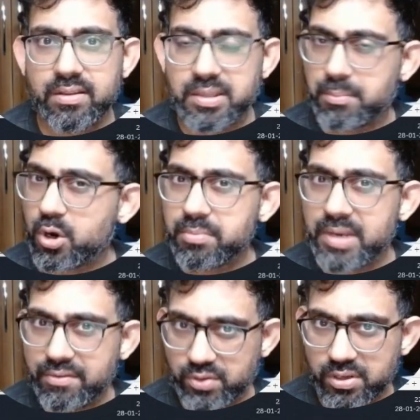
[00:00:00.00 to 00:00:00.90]
the bottom
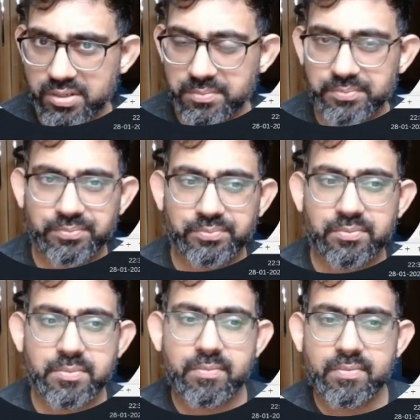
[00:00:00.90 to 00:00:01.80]
left corner
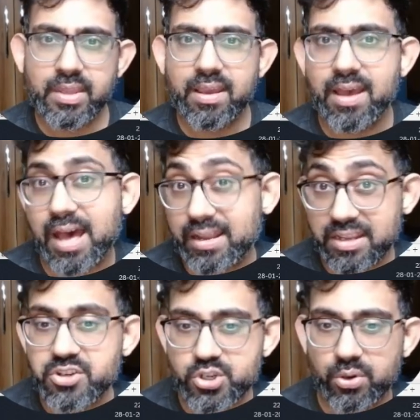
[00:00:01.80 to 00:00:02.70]
and
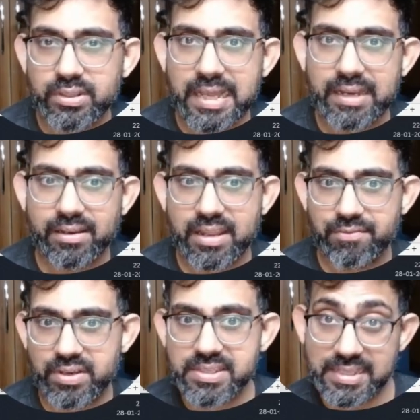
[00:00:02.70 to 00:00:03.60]
ensure that
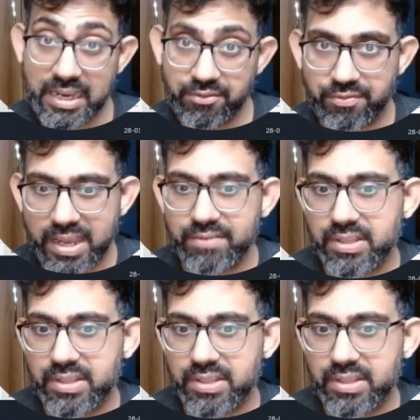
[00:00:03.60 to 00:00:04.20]
if I select 5,